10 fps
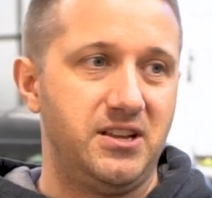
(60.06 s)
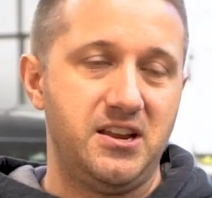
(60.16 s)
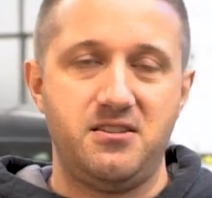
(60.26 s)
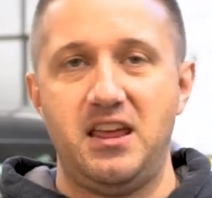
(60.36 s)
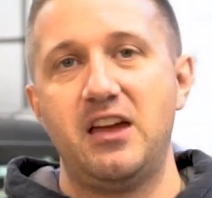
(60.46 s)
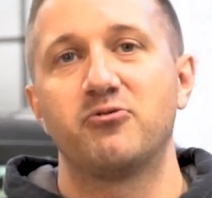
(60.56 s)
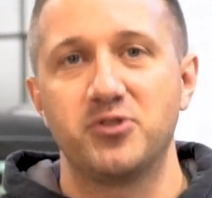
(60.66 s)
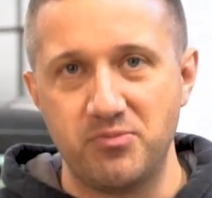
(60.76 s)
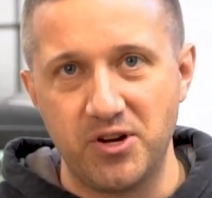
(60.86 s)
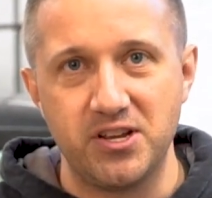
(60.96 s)
like
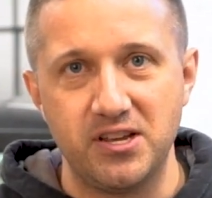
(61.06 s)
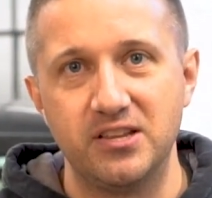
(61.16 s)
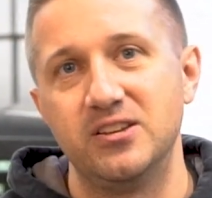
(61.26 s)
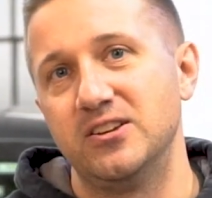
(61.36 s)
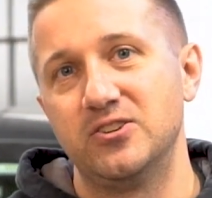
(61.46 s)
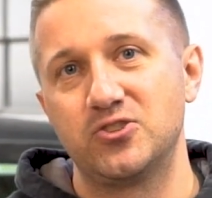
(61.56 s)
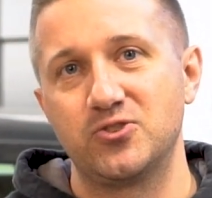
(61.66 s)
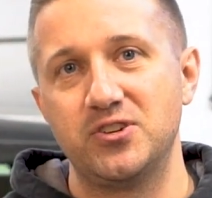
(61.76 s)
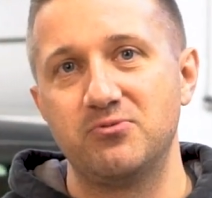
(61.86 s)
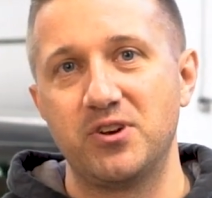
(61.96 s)
everybody in the
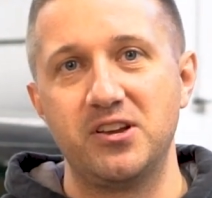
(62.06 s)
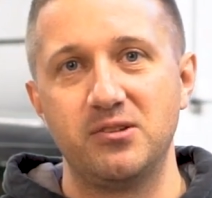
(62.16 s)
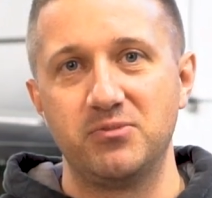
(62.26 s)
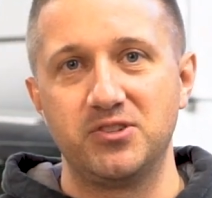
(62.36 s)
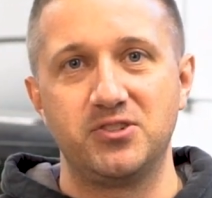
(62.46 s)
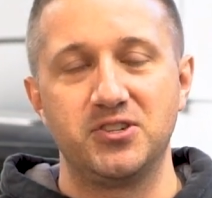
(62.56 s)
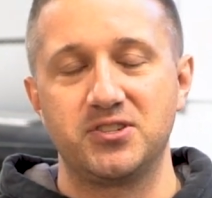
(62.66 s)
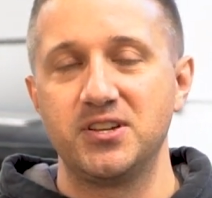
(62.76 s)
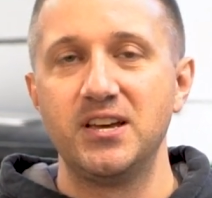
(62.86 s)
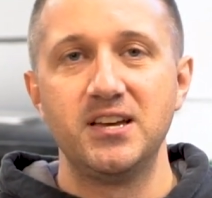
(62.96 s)
industry. Radium is
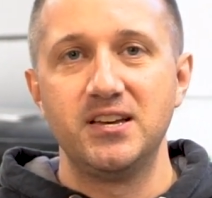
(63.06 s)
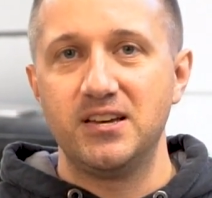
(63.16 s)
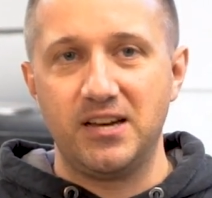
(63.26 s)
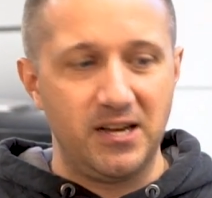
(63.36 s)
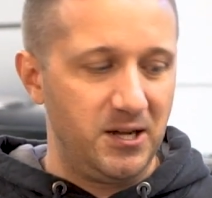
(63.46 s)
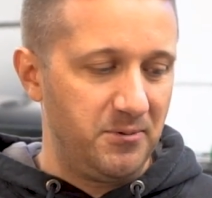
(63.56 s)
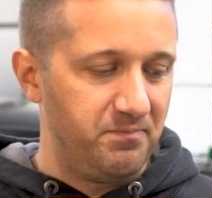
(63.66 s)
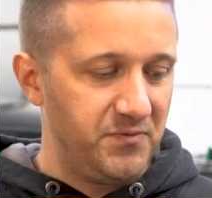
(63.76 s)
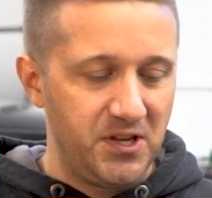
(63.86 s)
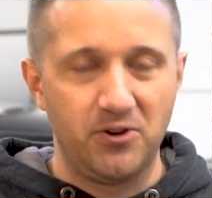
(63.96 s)
just
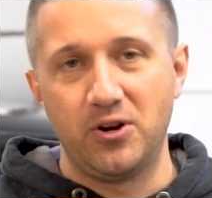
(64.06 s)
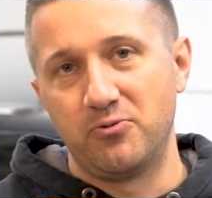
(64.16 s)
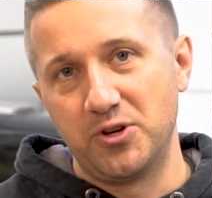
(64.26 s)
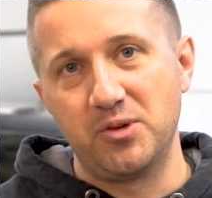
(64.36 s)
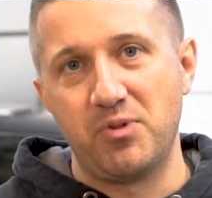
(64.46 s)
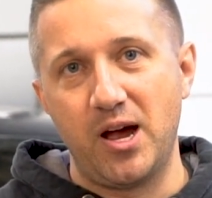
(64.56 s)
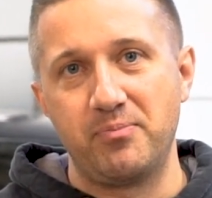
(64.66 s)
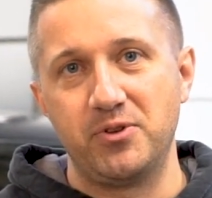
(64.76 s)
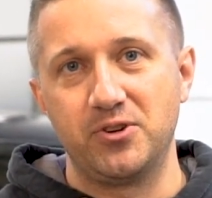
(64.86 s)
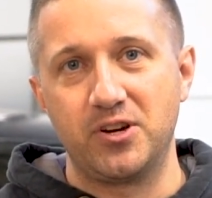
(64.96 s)
um, you know a really
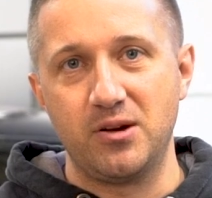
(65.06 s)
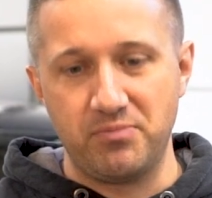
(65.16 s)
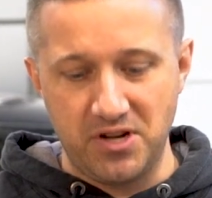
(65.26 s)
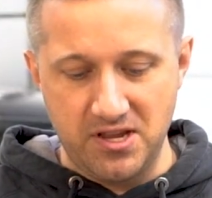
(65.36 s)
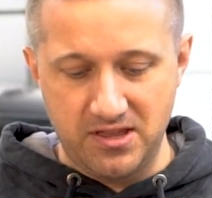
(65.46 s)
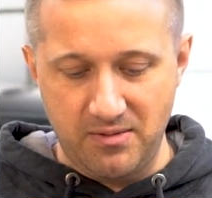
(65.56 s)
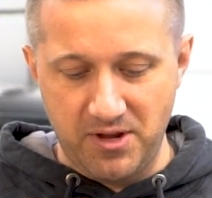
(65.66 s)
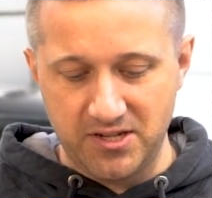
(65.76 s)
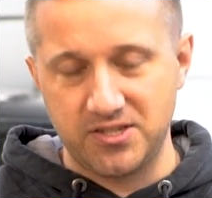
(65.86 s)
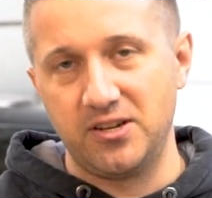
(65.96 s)
popular company. They
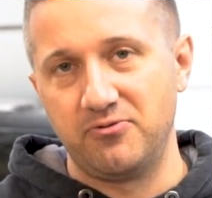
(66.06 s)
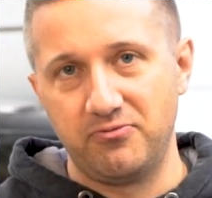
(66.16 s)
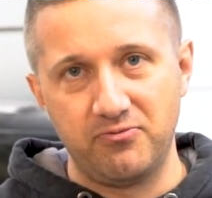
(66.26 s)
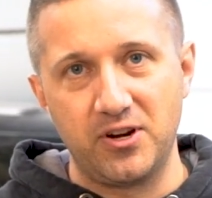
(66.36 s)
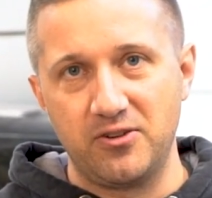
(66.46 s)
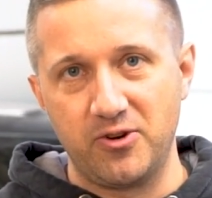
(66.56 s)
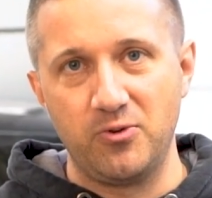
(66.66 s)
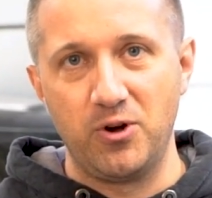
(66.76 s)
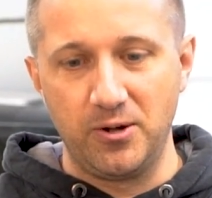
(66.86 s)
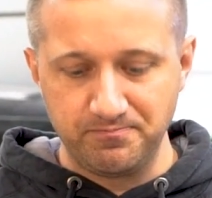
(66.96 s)
make stuff very very
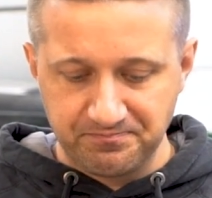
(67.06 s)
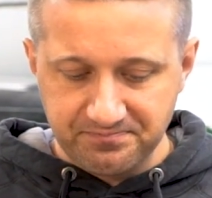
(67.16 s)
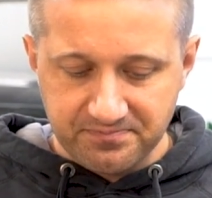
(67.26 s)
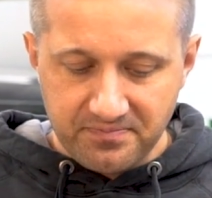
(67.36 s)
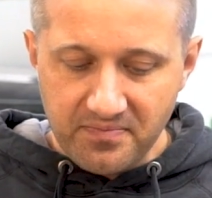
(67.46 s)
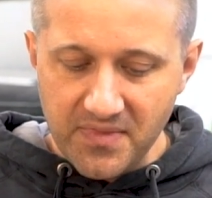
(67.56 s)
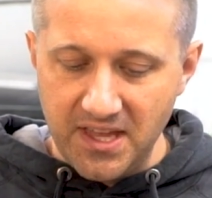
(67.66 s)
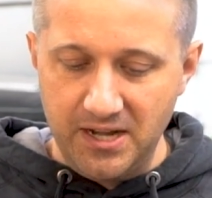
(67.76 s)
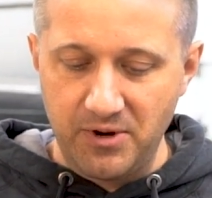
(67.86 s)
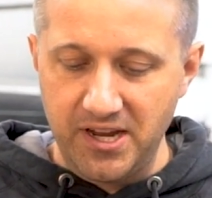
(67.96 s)
well.
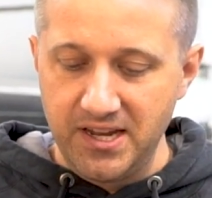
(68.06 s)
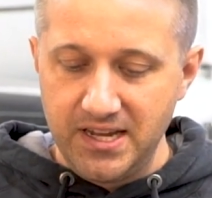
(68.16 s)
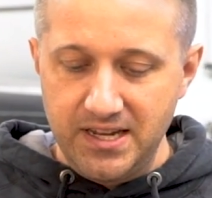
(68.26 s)
Anyway,